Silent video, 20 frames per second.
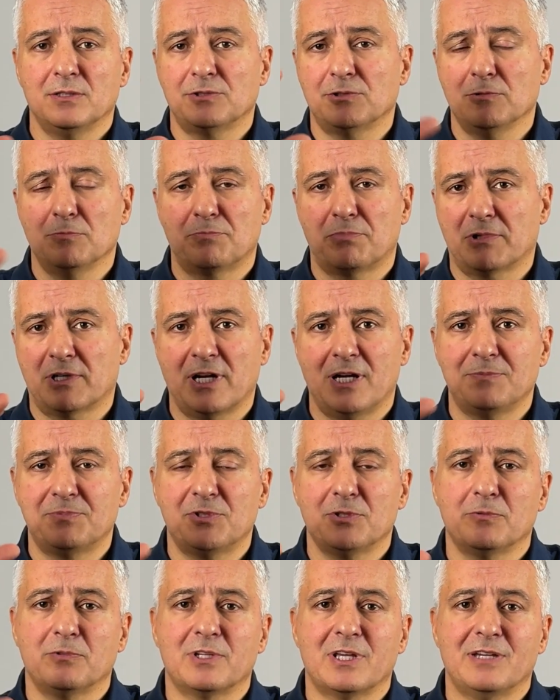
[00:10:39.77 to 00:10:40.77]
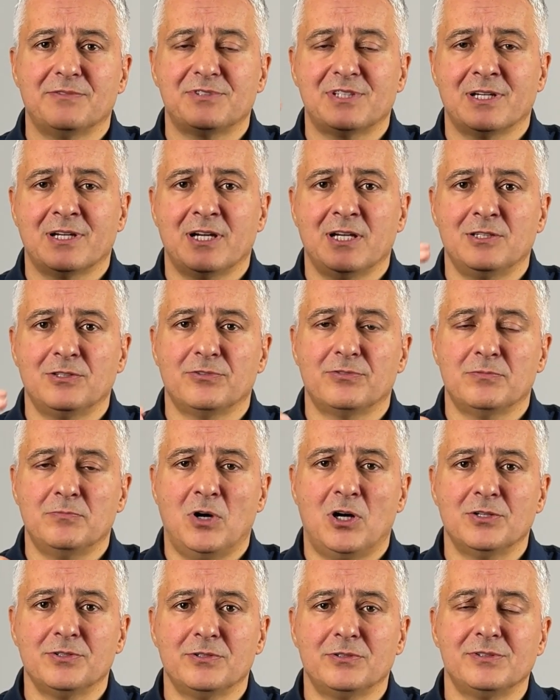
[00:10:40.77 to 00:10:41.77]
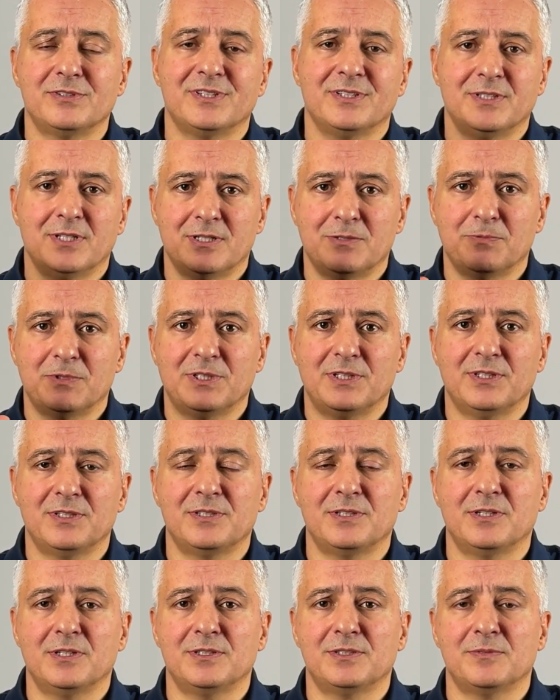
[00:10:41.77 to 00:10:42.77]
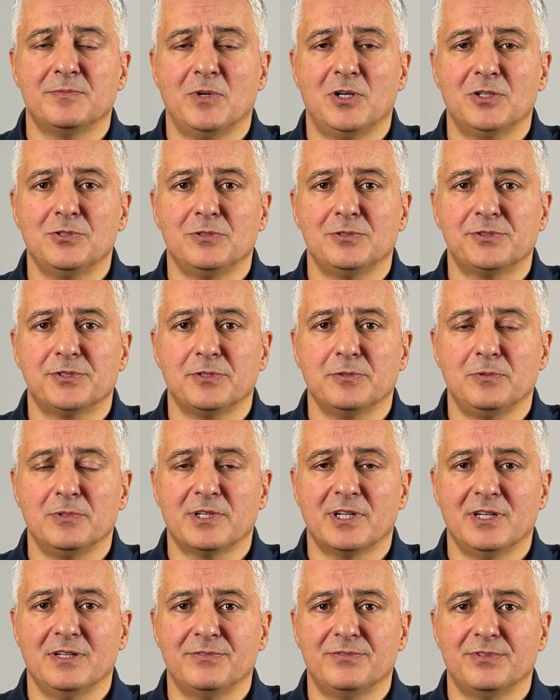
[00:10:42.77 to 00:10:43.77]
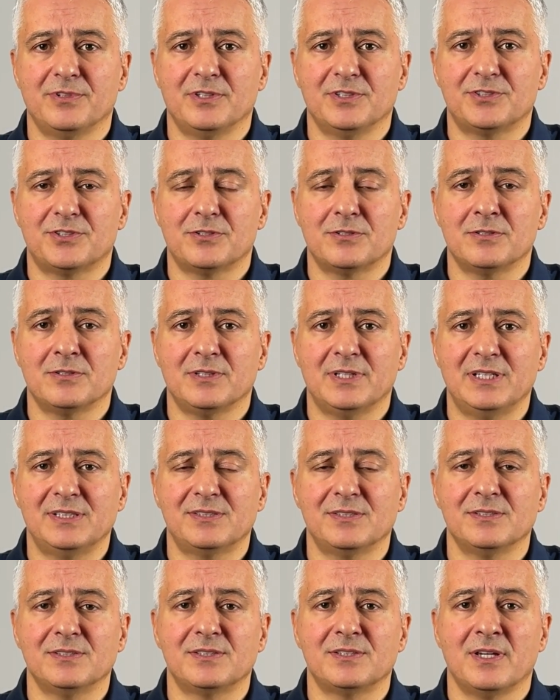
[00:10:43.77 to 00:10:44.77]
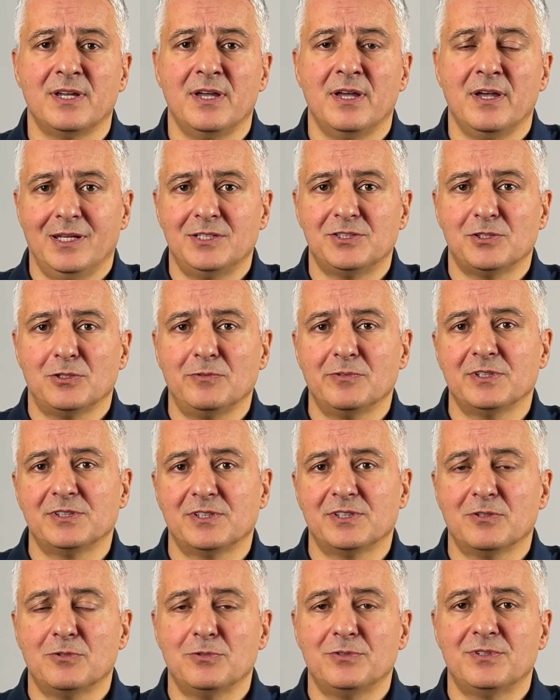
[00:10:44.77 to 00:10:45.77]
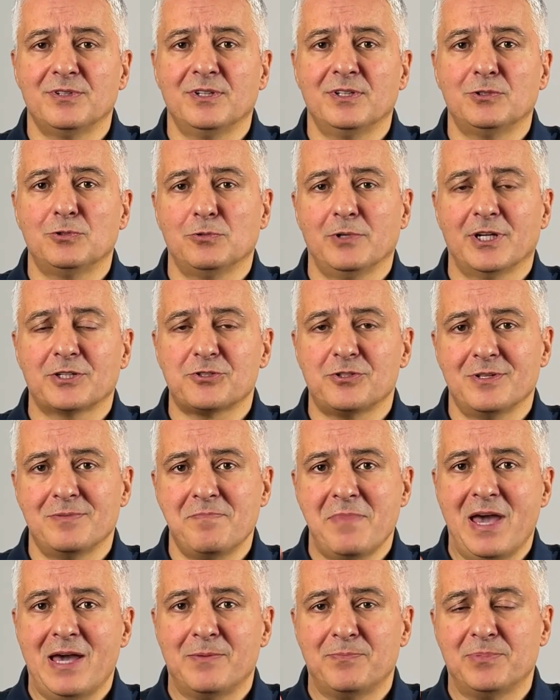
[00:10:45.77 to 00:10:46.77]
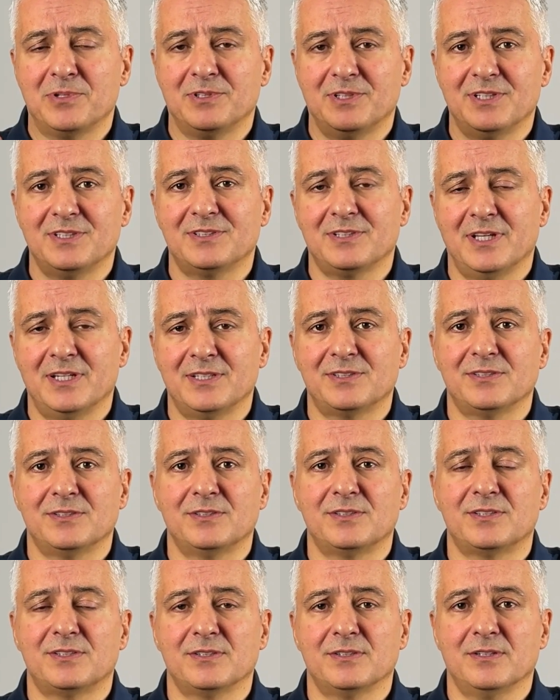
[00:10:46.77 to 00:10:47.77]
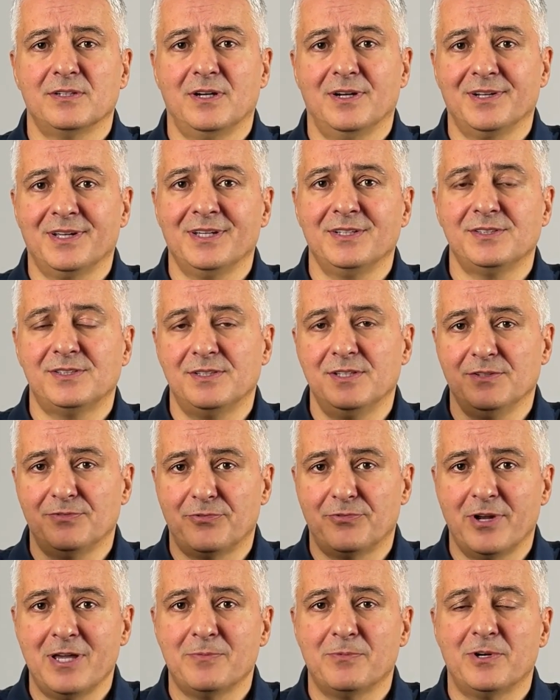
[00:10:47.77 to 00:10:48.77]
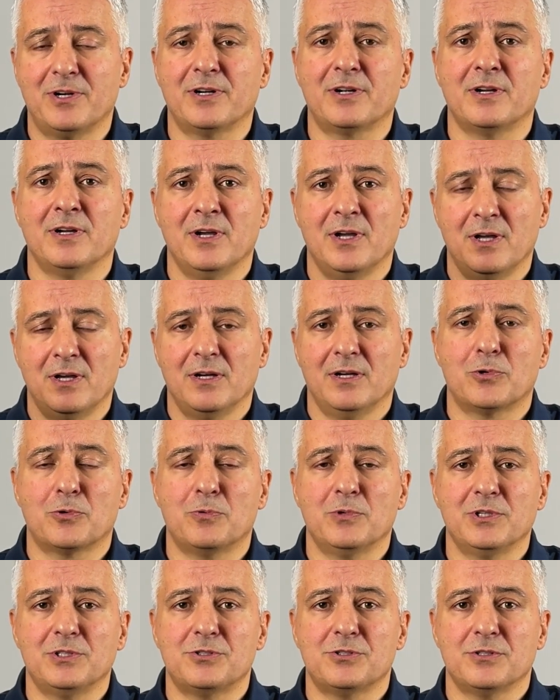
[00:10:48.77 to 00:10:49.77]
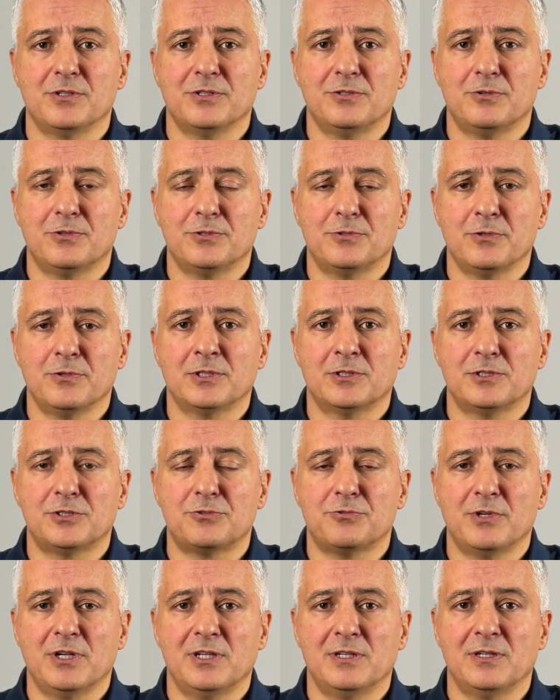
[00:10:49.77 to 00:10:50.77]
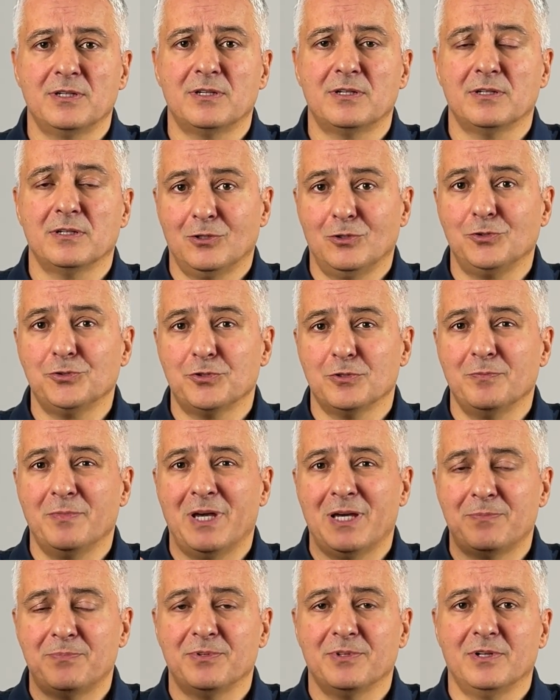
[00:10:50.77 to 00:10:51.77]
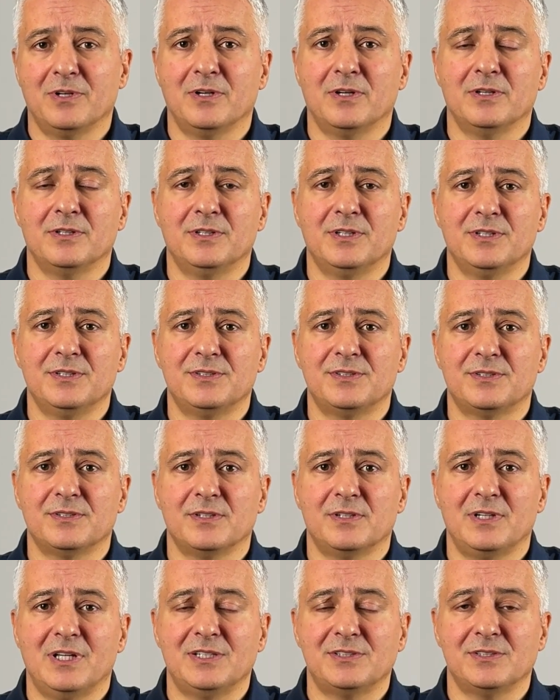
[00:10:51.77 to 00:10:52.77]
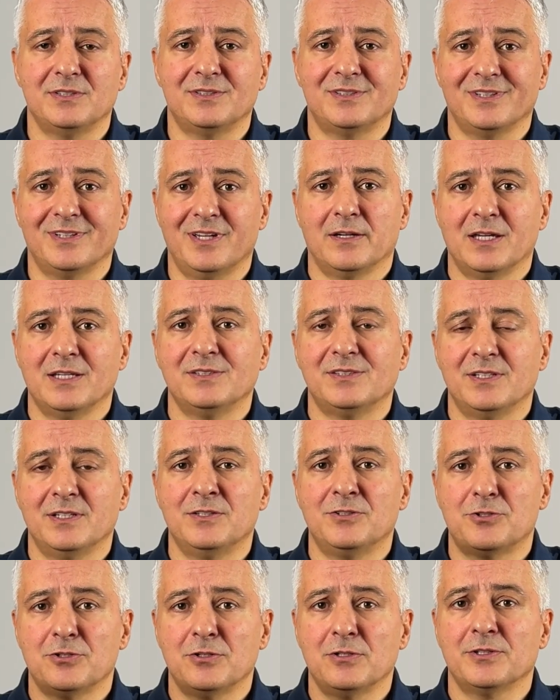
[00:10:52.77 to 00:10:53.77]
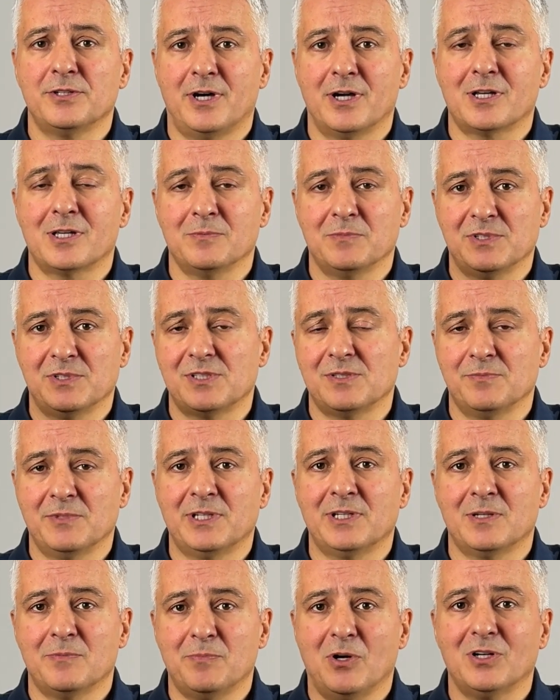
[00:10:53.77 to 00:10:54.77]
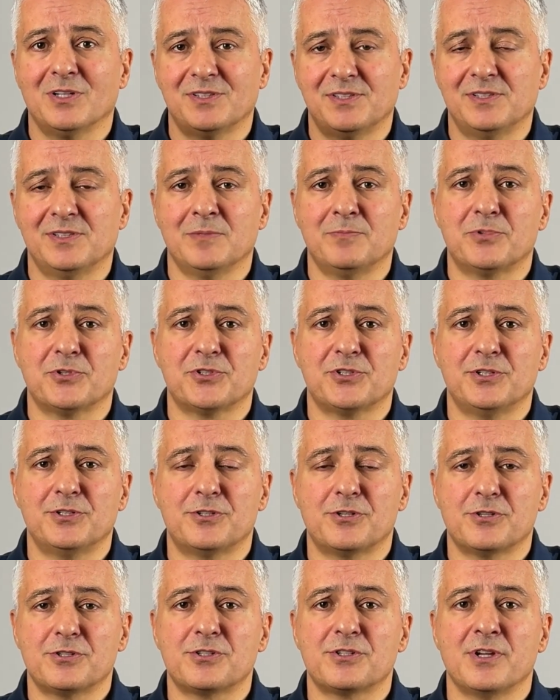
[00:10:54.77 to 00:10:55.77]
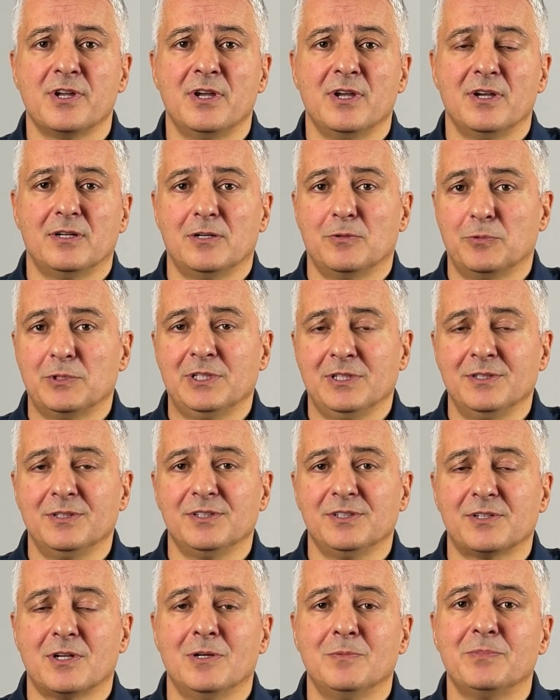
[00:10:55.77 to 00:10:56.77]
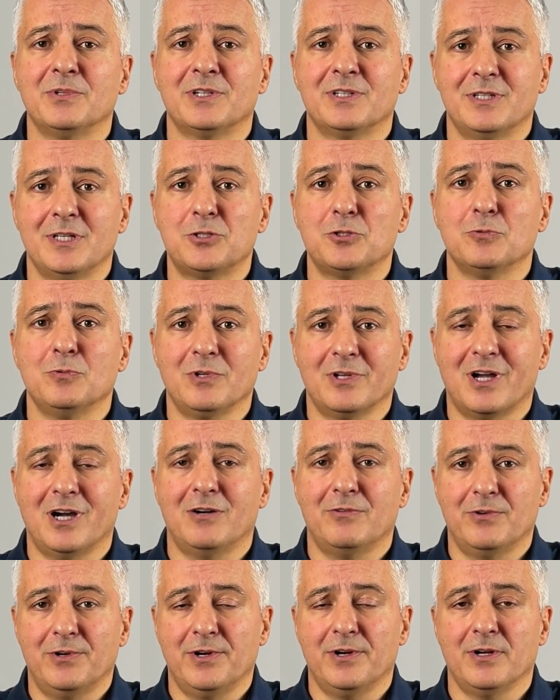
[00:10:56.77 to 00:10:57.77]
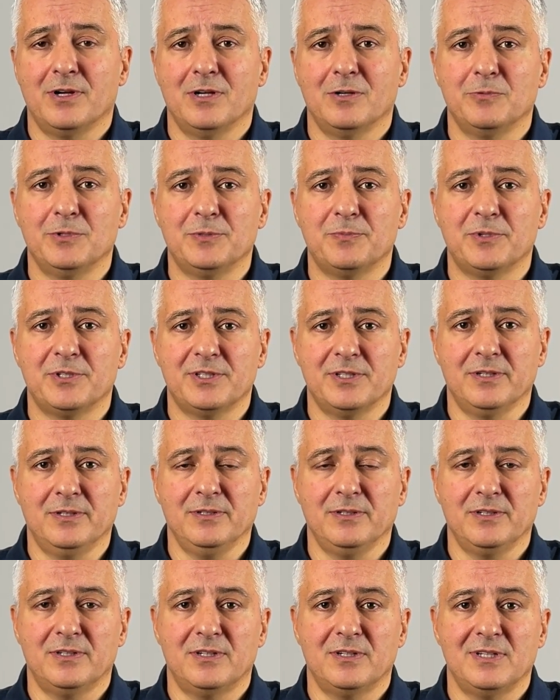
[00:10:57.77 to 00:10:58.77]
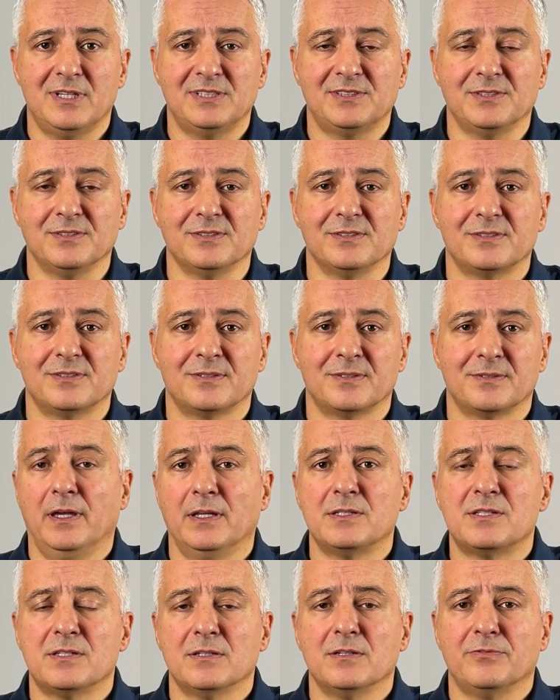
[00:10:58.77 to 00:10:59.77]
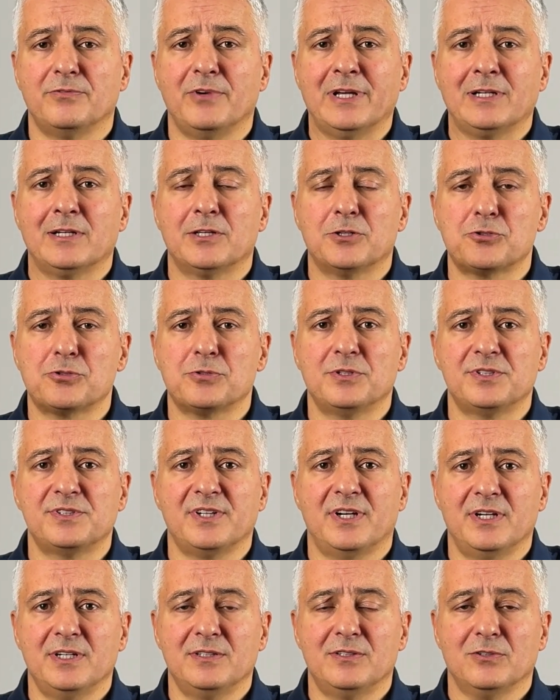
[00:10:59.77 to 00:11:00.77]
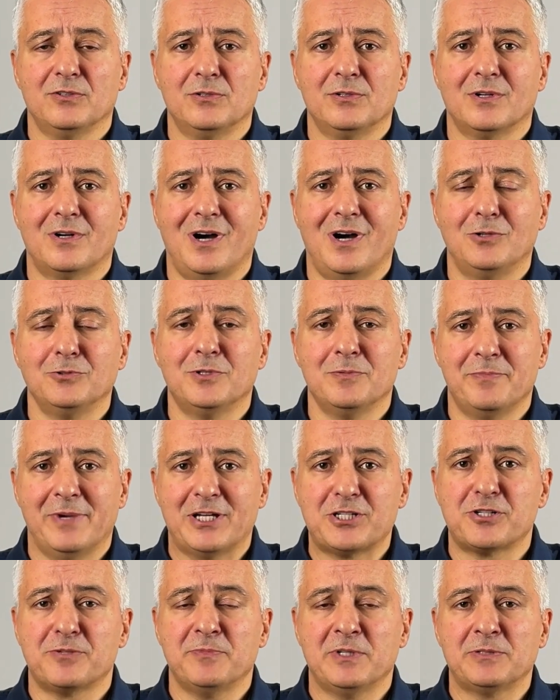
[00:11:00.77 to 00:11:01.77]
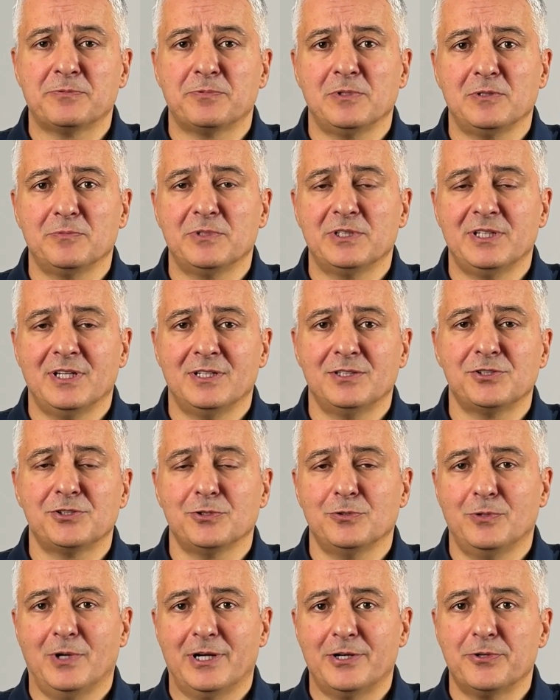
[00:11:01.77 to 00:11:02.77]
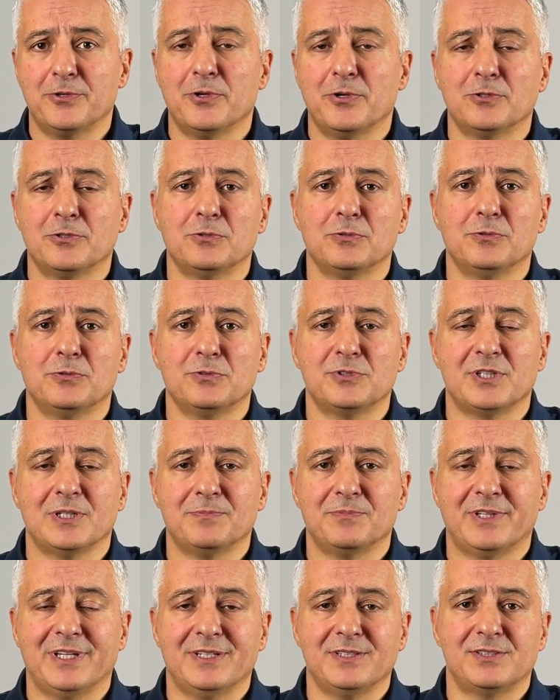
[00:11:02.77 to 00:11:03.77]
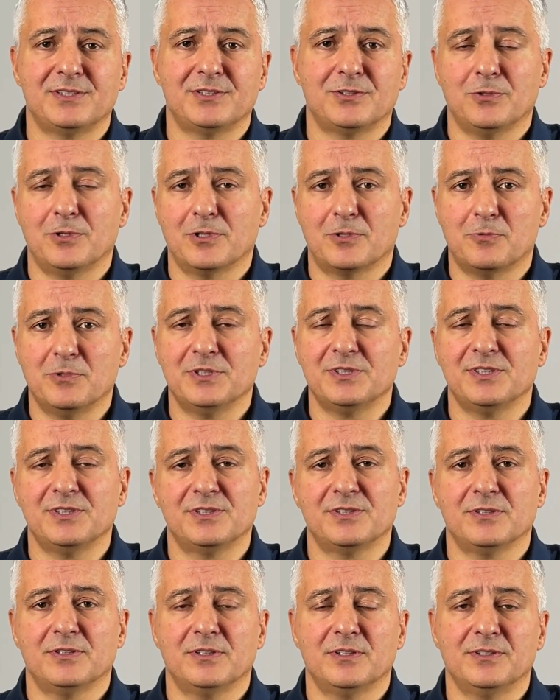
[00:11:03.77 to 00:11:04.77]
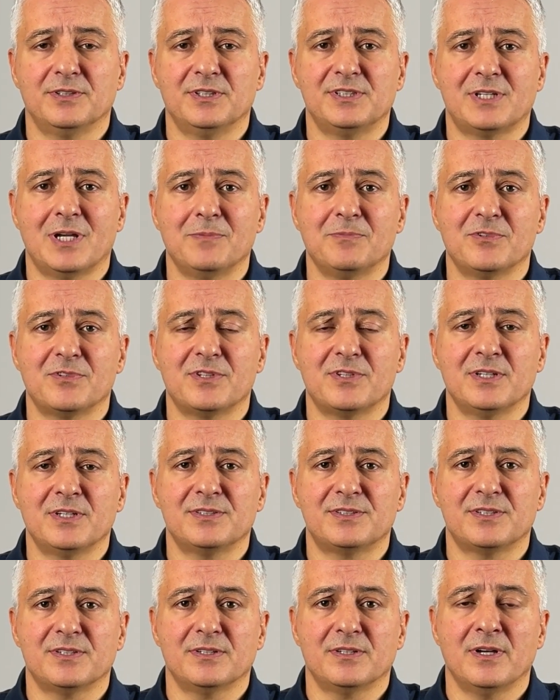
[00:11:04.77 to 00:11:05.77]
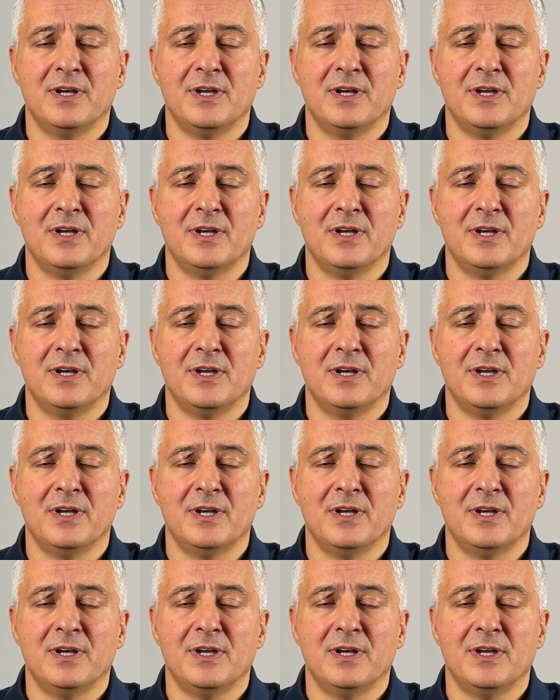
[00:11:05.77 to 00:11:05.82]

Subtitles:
So perhaps you will have some kind of modules, and then within these modules you will have certain lessons. And it's always a good thing to actually map these lessons against the framework for which you're doing this training, and also map these lessons against the internal documents, meaning policies and procedures within this company that you will cover with particular lessons. And finally, you should decide on how the measurement will be done. So are you going to do some tests or quizzes or these kind of things?